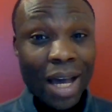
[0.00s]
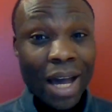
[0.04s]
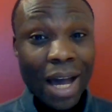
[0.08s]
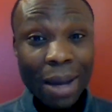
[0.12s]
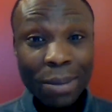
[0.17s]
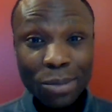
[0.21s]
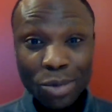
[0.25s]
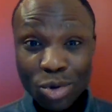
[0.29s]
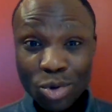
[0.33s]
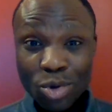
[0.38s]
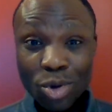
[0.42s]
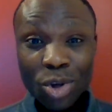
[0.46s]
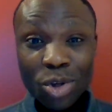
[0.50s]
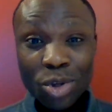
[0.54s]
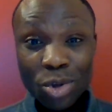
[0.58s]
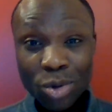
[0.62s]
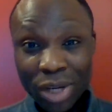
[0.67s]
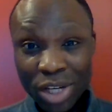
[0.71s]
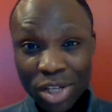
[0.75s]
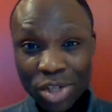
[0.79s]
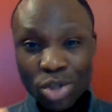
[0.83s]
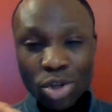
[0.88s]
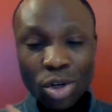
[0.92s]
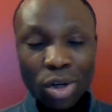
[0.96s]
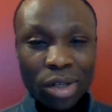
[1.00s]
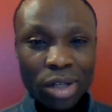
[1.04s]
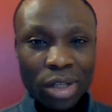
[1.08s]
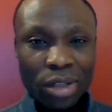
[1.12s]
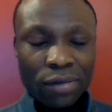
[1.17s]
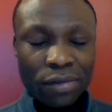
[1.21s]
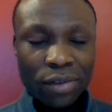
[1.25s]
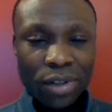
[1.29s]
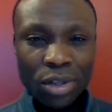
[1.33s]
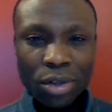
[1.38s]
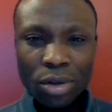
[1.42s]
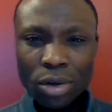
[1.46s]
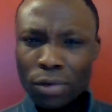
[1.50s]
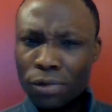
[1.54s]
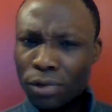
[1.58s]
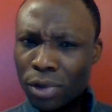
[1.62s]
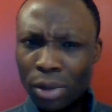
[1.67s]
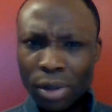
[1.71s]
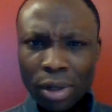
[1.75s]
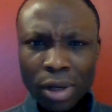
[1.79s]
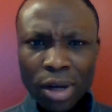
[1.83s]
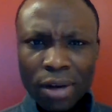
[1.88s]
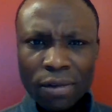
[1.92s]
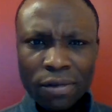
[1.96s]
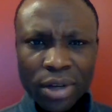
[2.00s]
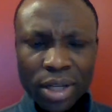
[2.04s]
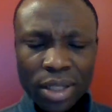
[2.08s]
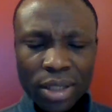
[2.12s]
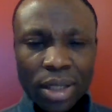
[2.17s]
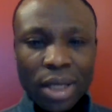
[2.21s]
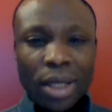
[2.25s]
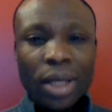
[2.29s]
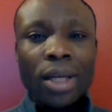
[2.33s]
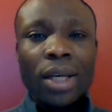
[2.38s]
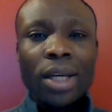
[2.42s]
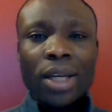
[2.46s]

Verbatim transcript: I'm sure you enjoyed this video. If you love it,